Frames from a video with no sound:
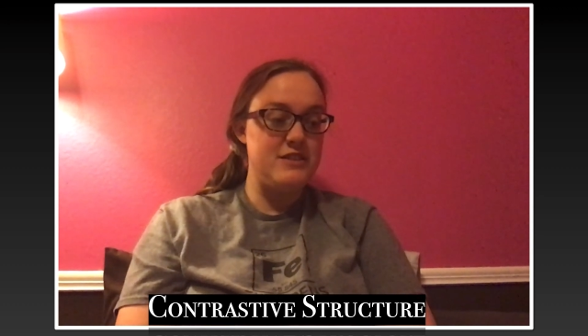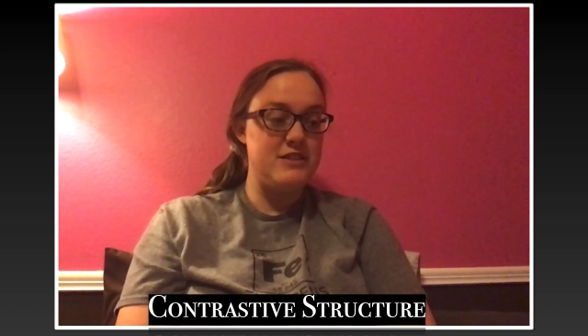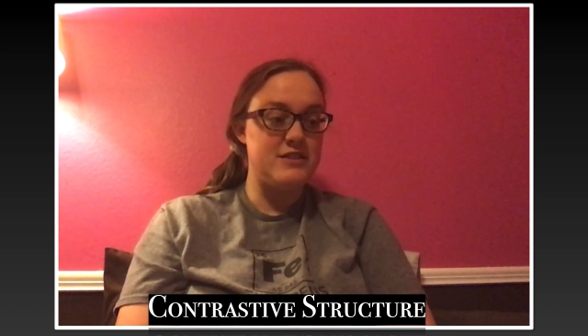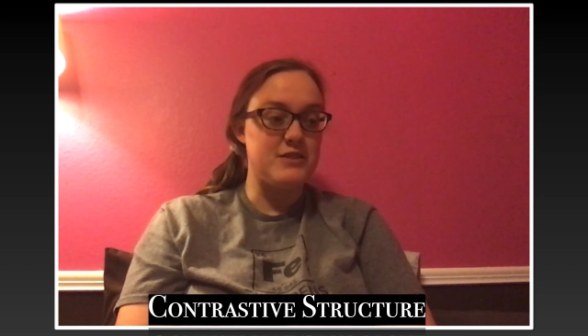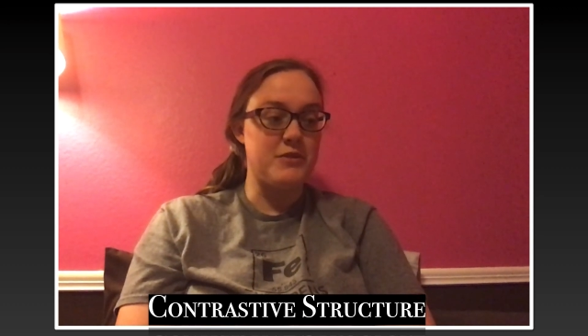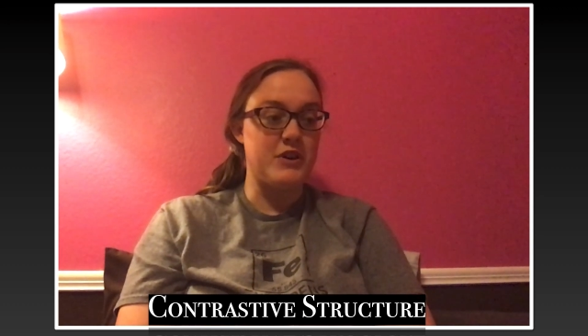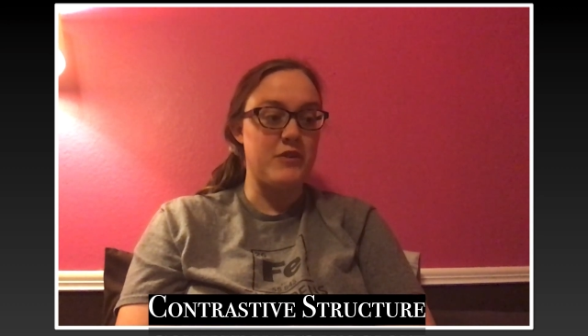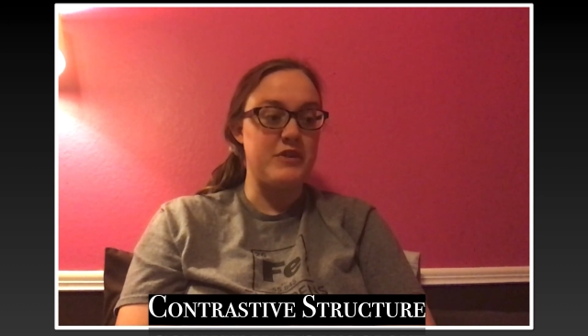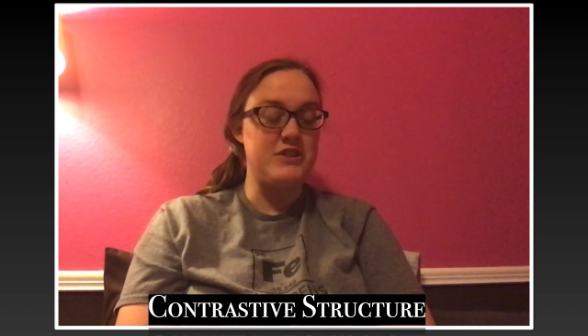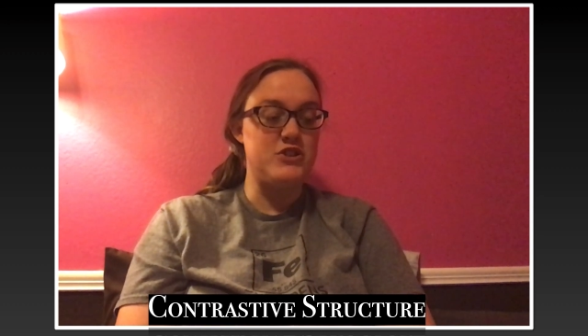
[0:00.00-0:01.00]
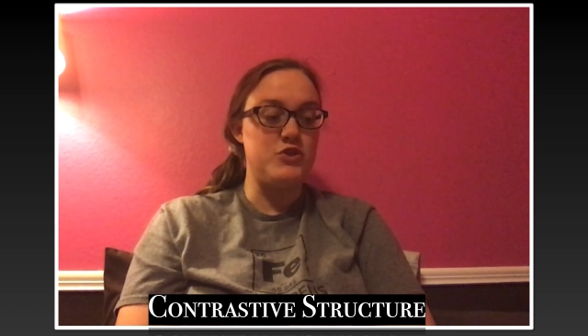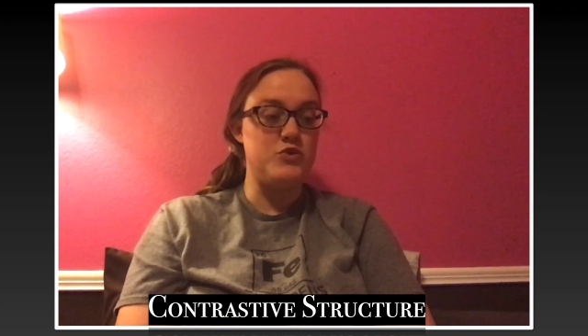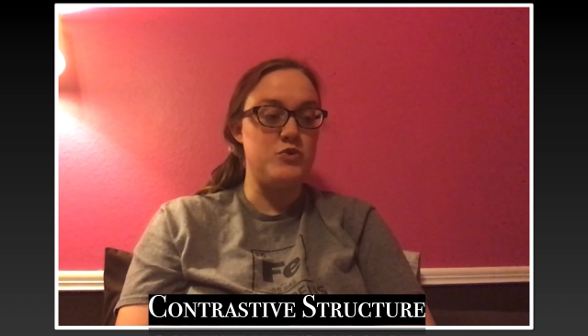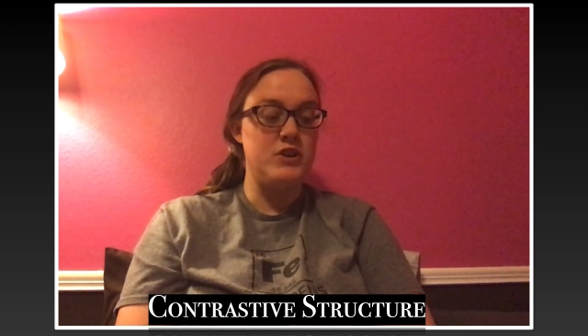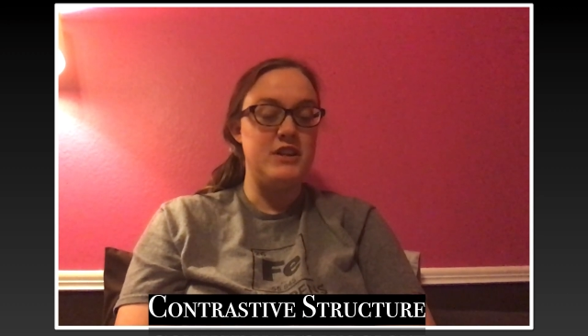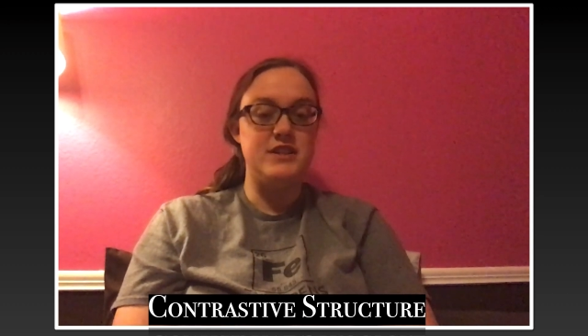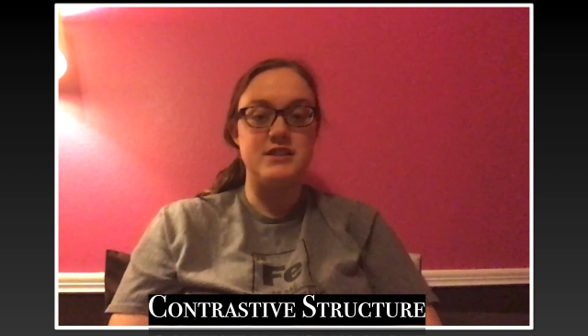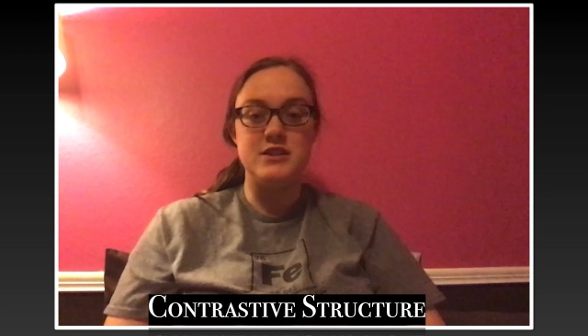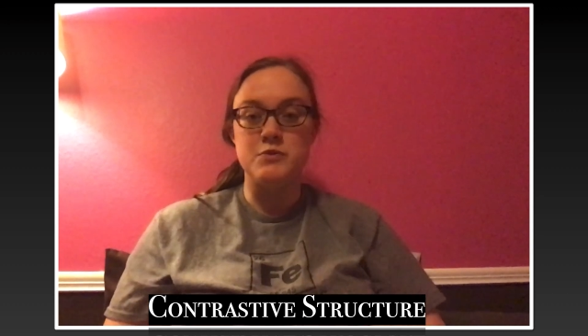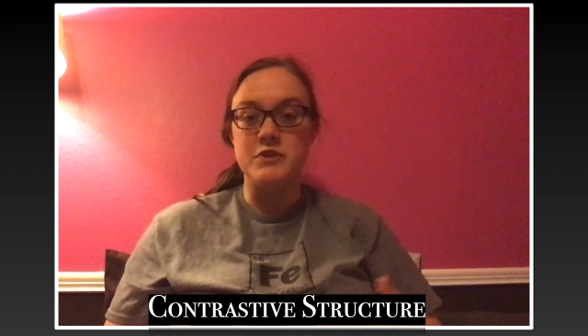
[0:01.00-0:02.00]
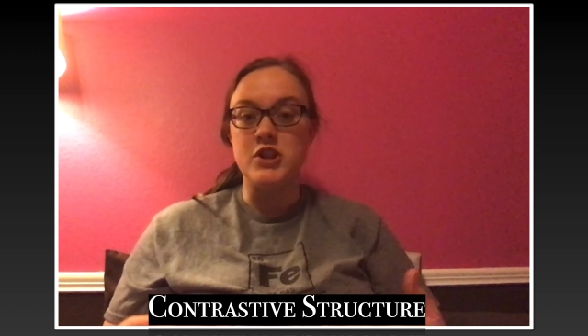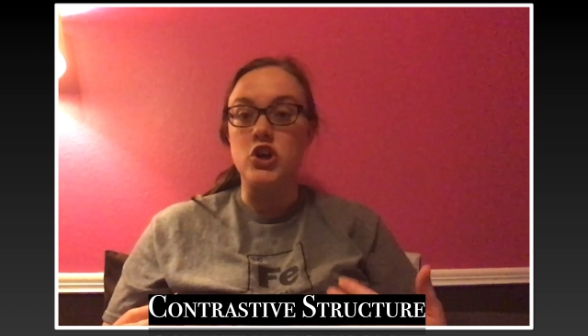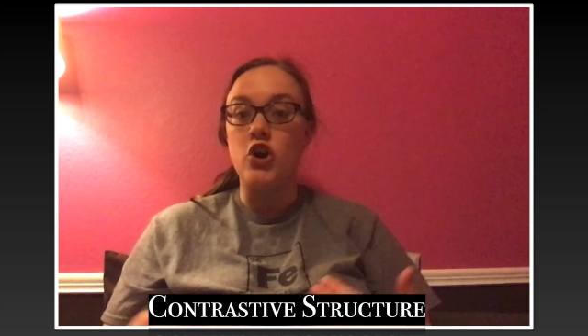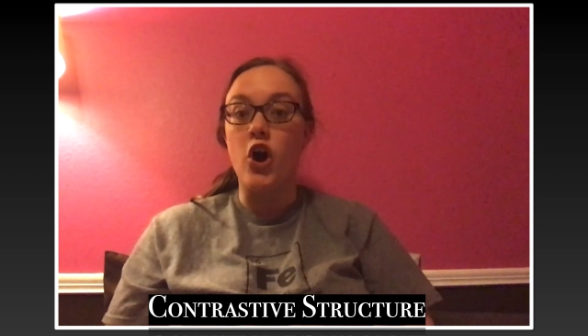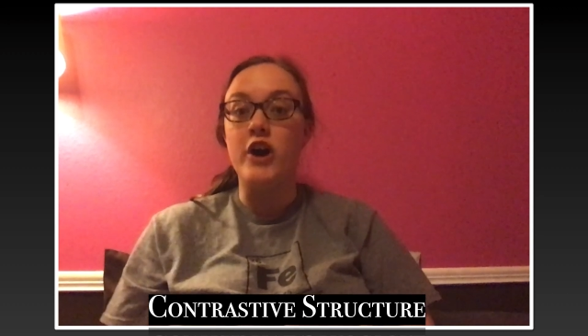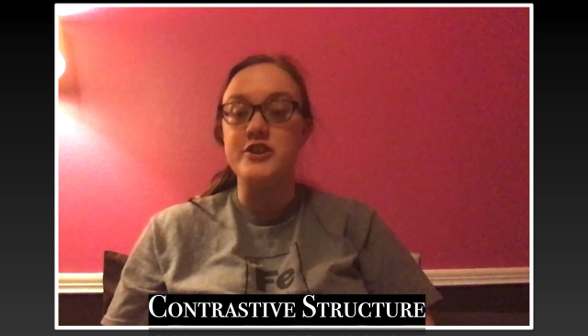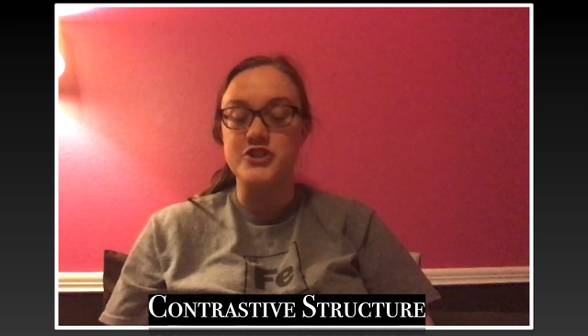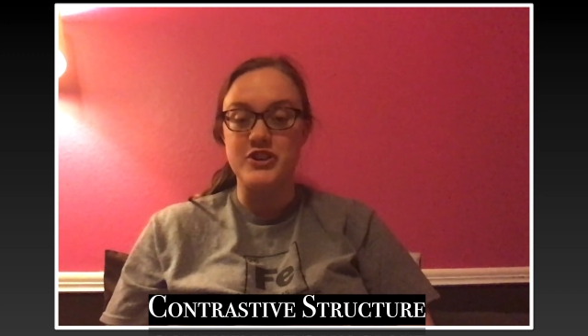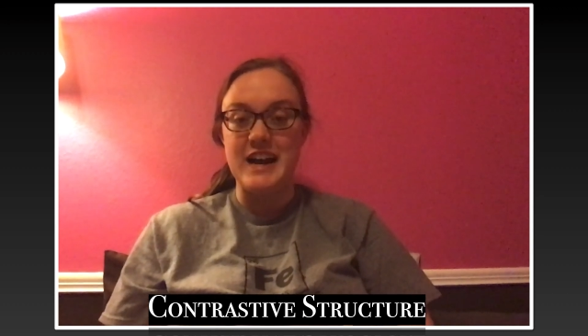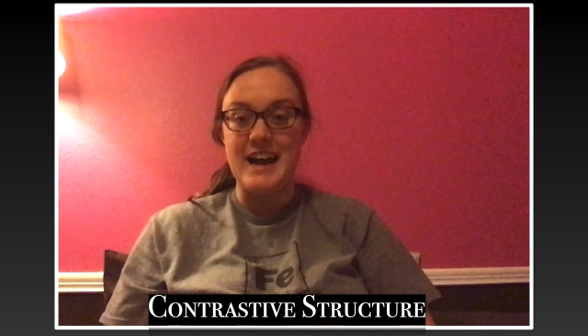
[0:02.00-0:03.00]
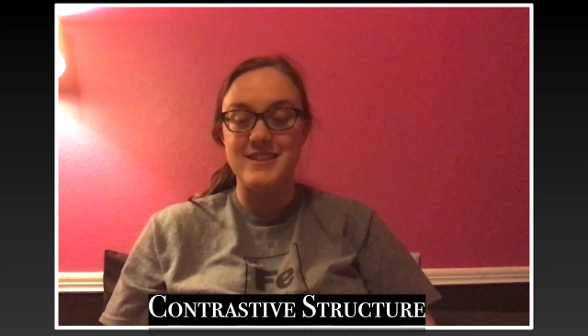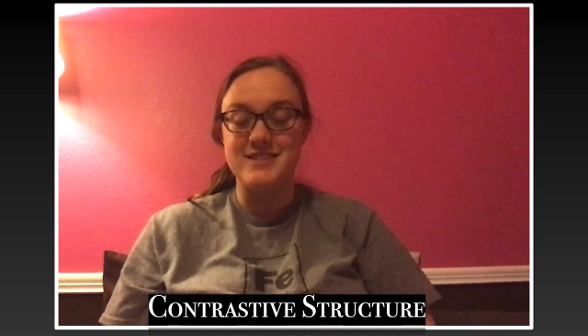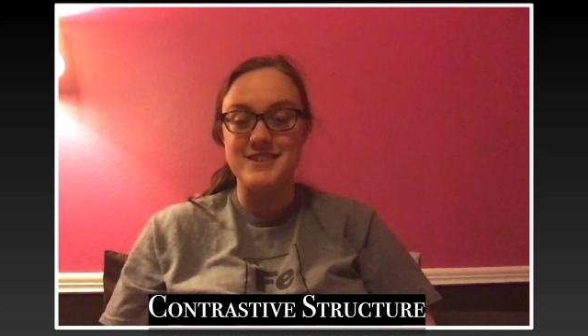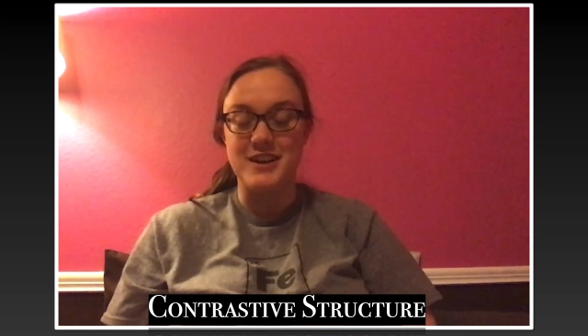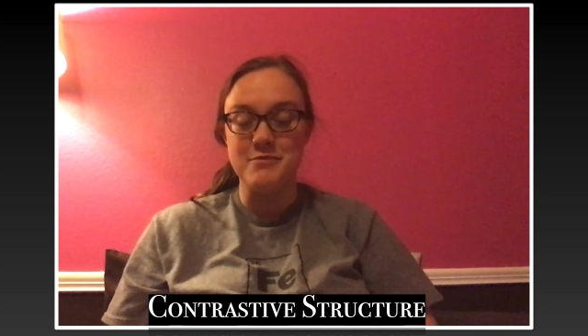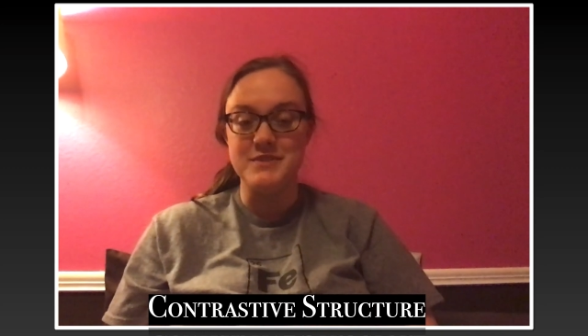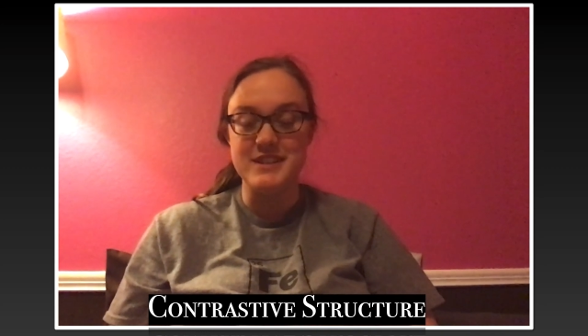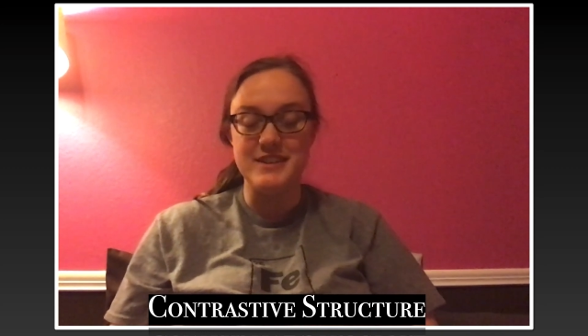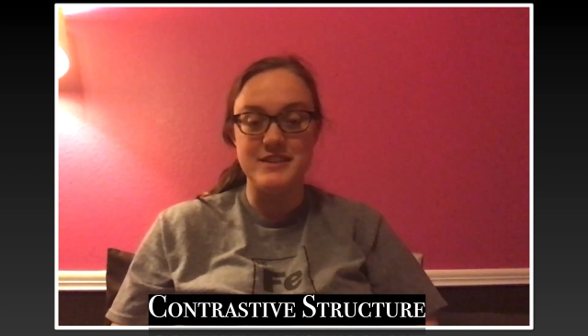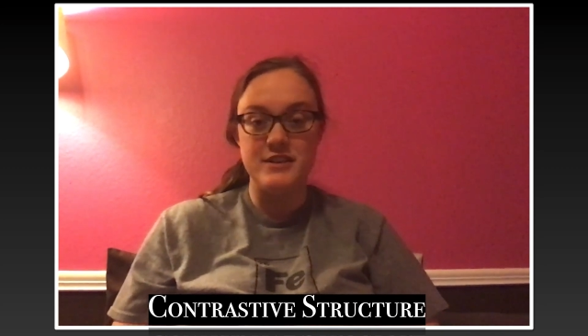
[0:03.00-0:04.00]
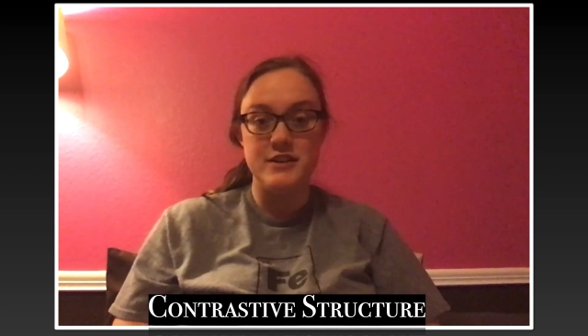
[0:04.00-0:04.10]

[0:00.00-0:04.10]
So we're going to, this is when the contrast comes in.